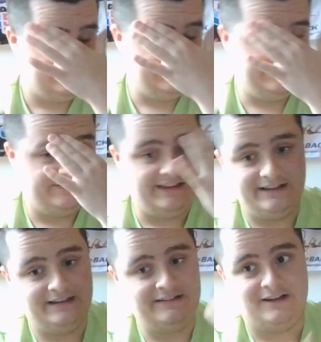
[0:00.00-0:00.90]

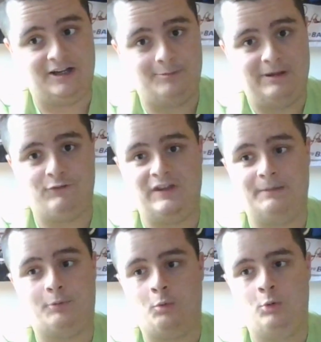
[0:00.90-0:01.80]
after
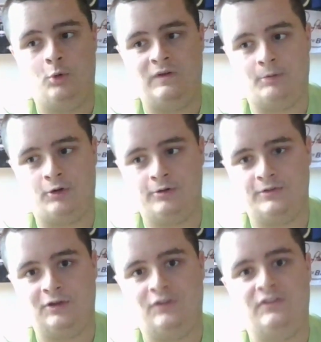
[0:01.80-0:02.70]
that bold move at
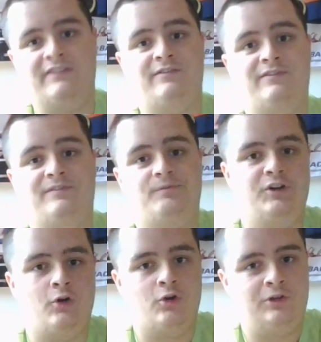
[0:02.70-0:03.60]
Martinsville, and then
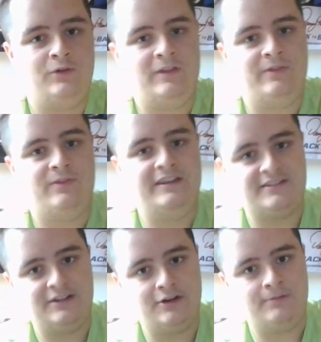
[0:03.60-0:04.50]
earlier than
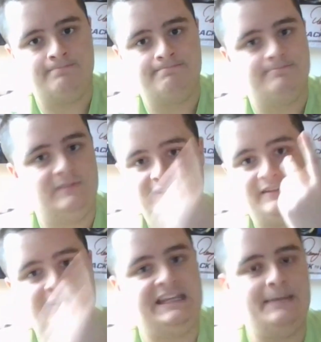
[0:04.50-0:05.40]
this year,
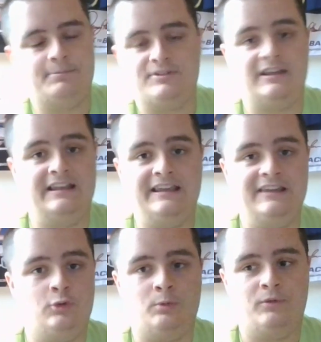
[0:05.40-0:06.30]
keeps getting
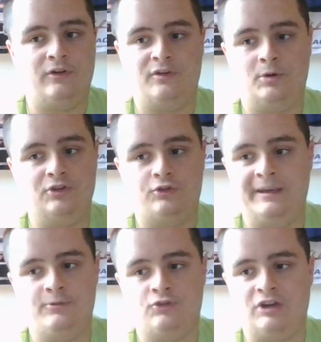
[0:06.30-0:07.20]
into it with everyone.
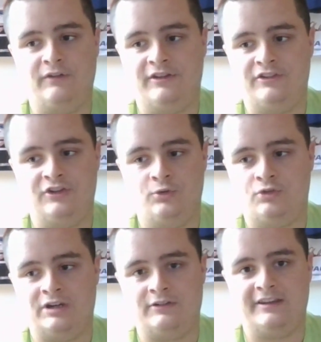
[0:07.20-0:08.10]
Continues to
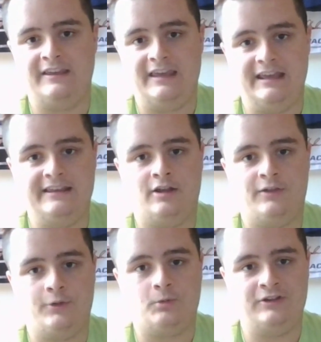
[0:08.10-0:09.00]
drive like an idiot
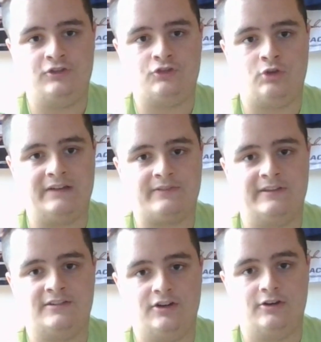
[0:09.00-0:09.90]
on the racetrack
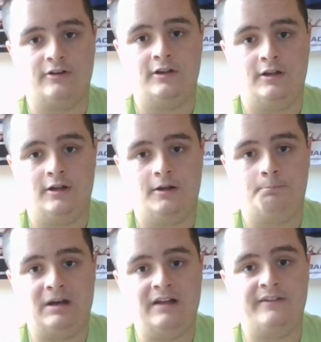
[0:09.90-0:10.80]
this year.
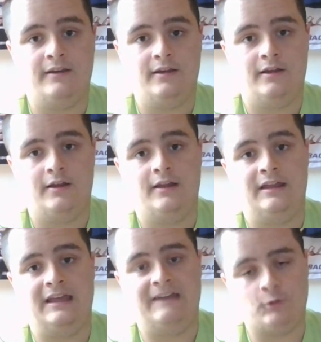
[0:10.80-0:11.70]
But
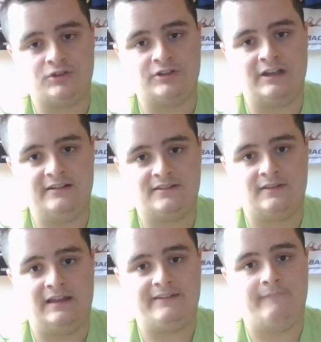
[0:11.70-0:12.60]
ever since
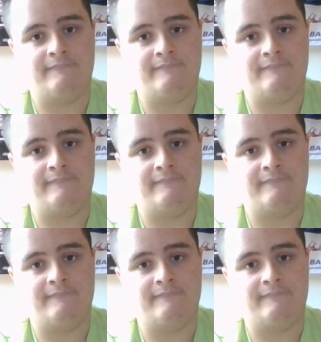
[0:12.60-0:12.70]
what